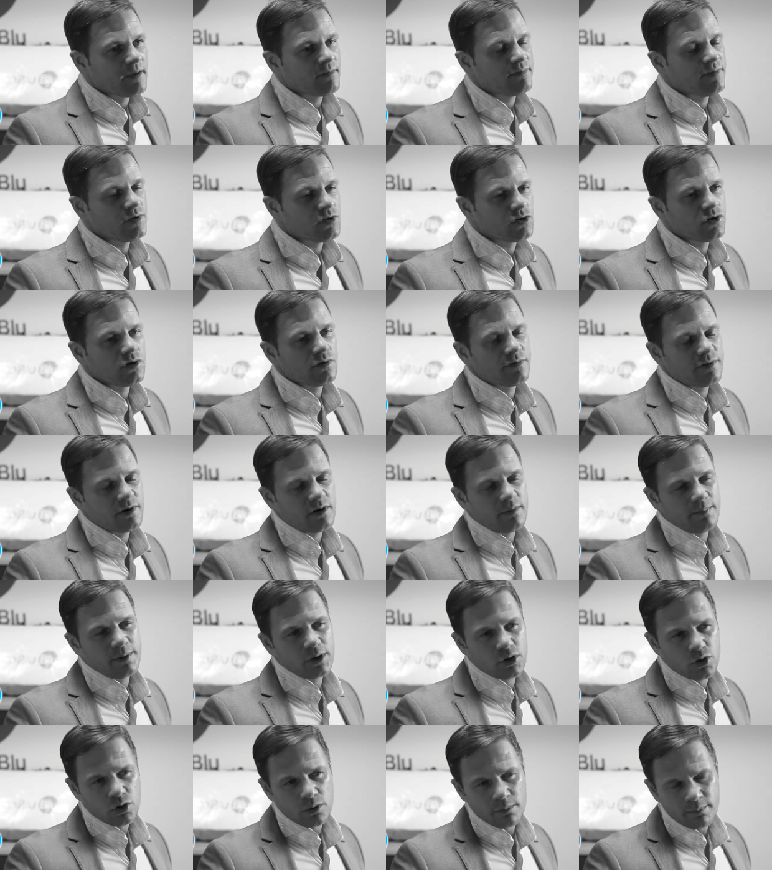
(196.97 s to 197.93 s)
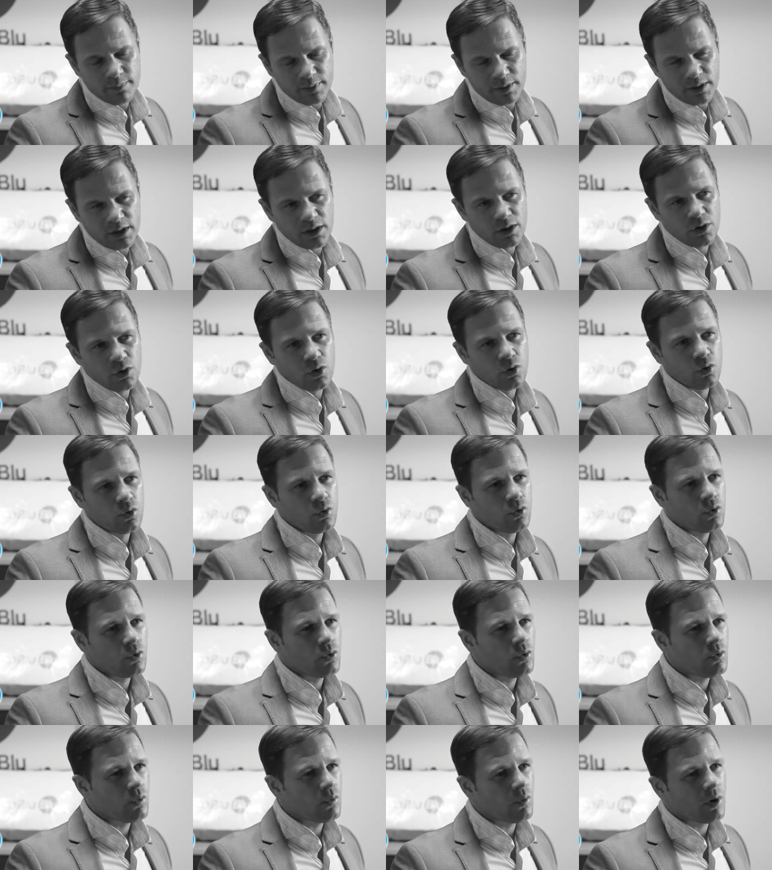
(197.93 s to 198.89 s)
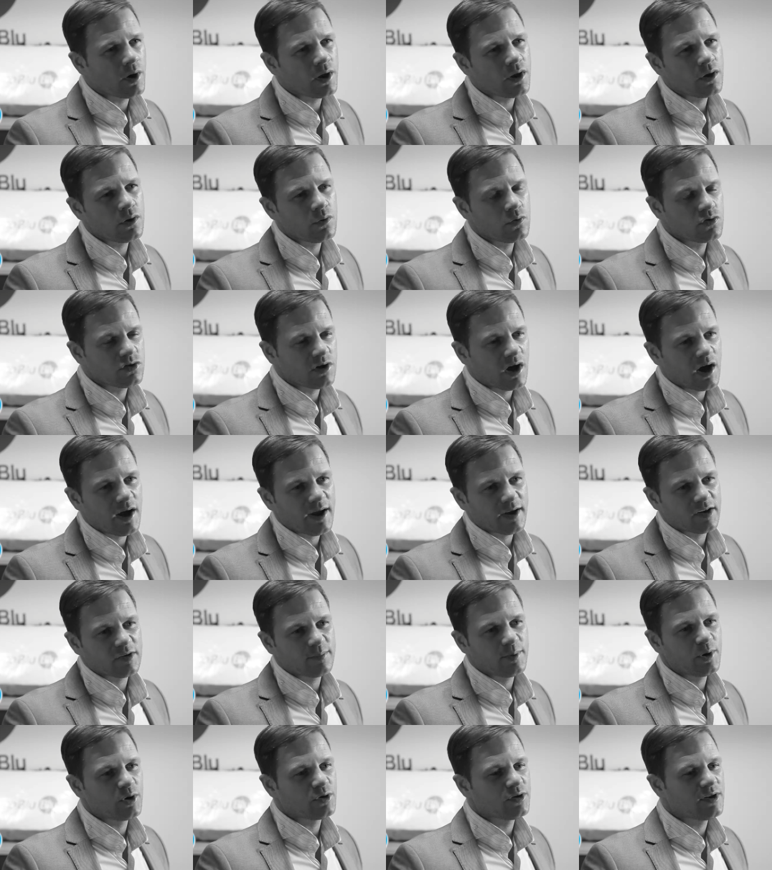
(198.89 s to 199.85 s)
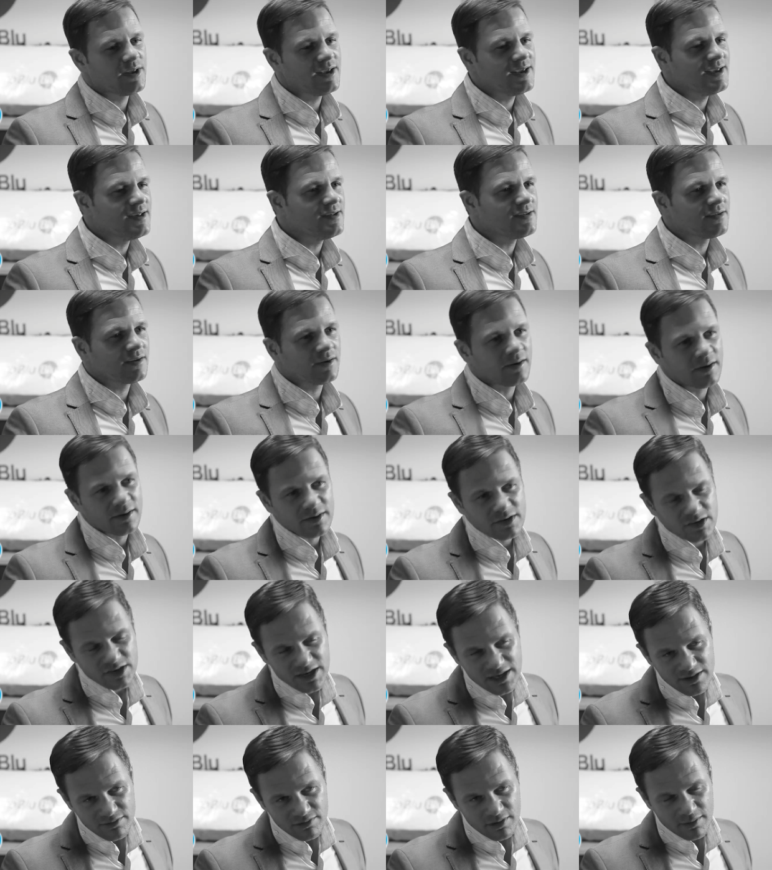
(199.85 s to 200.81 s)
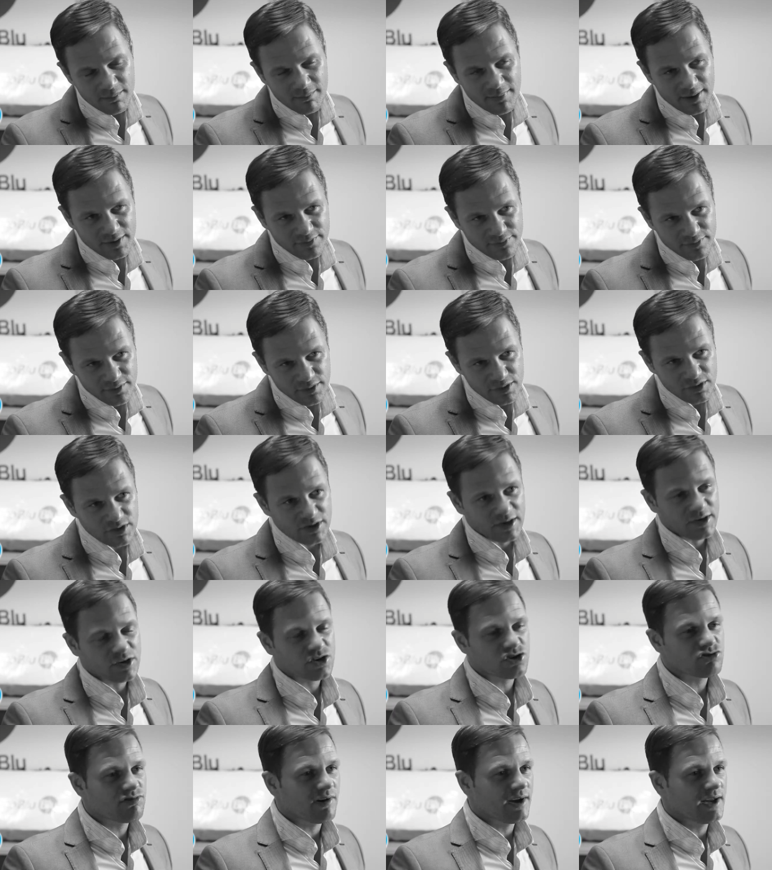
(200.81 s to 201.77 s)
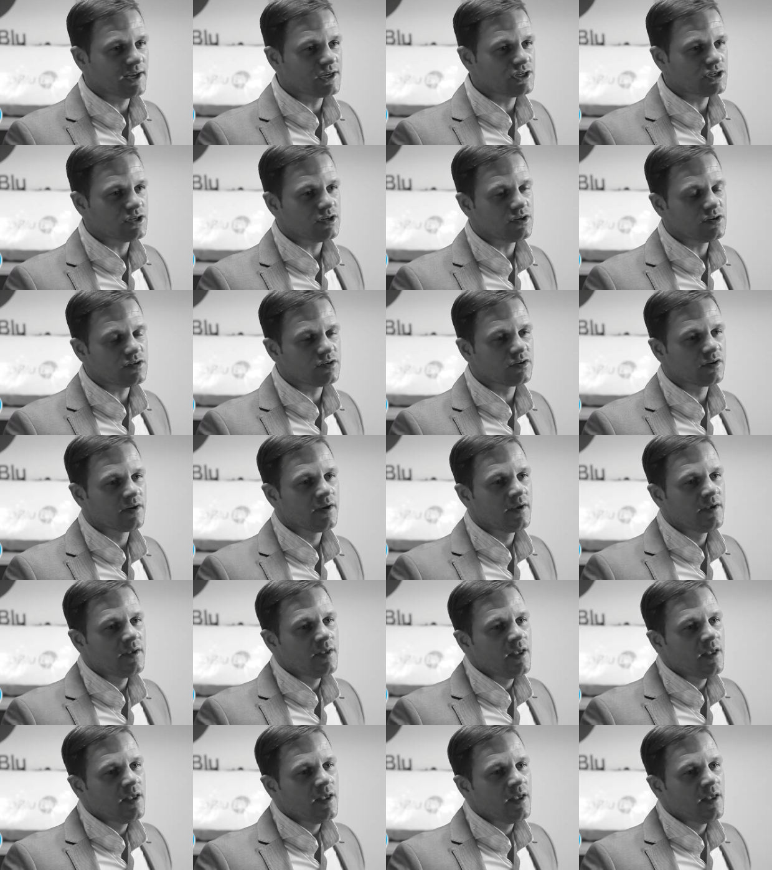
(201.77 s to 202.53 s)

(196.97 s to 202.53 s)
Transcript: physiotherapy company who use our expertise and secret methods and strategies